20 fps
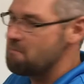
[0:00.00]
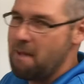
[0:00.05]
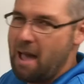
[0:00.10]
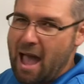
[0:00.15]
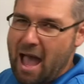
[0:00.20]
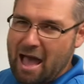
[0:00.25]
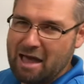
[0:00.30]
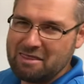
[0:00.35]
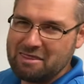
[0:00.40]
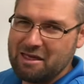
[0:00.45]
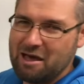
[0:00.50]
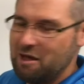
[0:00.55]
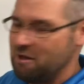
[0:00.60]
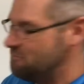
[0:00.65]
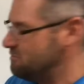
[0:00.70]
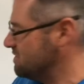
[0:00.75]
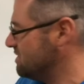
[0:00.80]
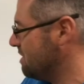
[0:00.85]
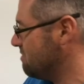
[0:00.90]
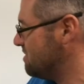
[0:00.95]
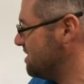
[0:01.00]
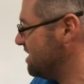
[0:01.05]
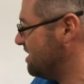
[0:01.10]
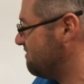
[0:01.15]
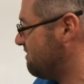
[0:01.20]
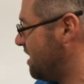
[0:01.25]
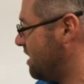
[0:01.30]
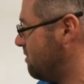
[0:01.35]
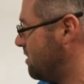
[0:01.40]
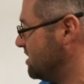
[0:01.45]
math of something
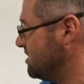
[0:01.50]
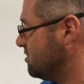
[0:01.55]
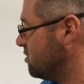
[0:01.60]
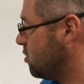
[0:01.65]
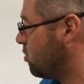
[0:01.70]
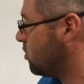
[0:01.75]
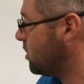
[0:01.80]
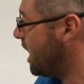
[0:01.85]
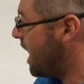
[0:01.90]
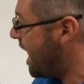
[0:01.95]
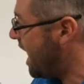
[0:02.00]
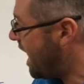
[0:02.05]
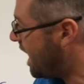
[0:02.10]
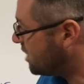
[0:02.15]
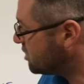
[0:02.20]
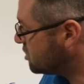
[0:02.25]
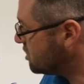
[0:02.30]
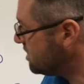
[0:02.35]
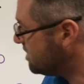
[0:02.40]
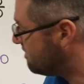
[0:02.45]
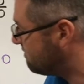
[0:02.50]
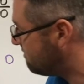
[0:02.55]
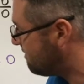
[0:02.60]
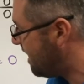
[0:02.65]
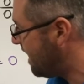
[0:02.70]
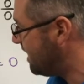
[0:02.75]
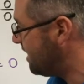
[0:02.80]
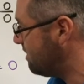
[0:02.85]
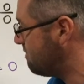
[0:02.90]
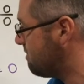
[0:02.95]
divided by 0. We're not actually
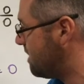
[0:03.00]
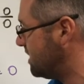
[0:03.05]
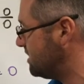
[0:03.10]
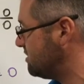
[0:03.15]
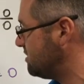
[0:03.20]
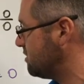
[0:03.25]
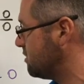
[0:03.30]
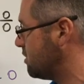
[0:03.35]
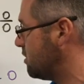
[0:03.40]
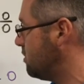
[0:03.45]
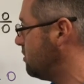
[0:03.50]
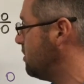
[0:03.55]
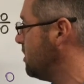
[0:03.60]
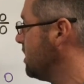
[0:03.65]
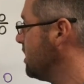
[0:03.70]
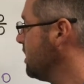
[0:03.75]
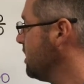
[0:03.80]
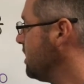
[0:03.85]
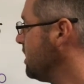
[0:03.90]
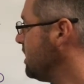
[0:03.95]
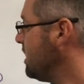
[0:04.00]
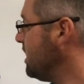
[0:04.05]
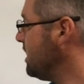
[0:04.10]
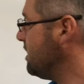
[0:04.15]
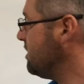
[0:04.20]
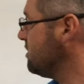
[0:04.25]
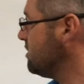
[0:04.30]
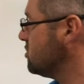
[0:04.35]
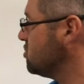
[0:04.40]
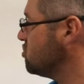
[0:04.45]
dividing by 0
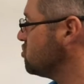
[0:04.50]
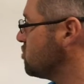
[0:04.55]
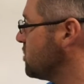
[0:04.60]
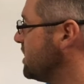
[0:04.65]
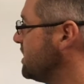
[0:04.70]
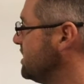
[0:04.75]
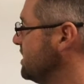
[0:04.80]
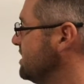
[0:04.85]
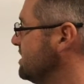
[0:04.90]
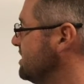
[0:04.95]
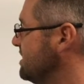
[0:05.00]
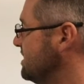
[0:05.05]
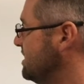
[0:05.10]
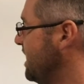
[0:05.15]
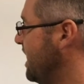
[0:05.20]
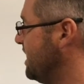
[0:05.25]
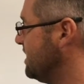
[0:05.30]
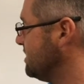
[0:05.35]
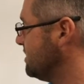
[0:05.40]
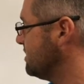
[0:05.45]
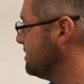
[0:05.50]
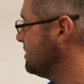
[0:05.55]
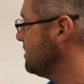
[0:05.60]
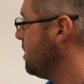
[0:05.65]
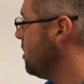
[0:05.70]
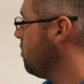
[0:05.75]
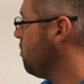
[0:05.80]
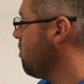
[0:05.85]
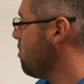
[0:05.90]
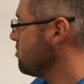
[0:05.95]
in the strictest sense
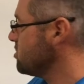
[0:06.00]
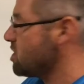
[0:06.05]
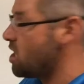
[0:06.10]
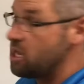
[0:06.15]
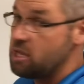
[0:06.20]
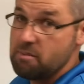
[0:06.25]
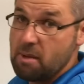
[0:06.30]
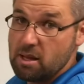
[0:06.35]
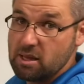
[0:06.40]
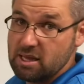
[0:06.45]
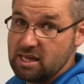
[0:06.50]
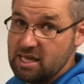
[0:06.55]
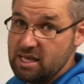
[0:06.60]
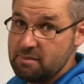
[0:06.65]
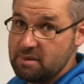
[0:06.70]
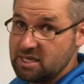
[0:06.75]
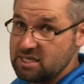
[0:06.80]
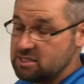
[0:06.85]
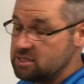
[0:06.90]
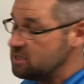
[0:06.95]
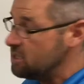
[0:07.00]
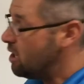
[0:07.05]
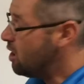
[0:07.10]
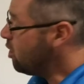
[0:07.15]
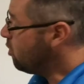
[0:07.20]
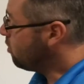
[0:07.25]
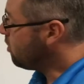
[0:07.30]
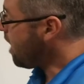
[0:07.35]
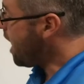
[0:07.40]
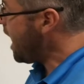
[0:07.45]
when we're talking about limits.
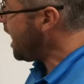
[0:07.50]
We're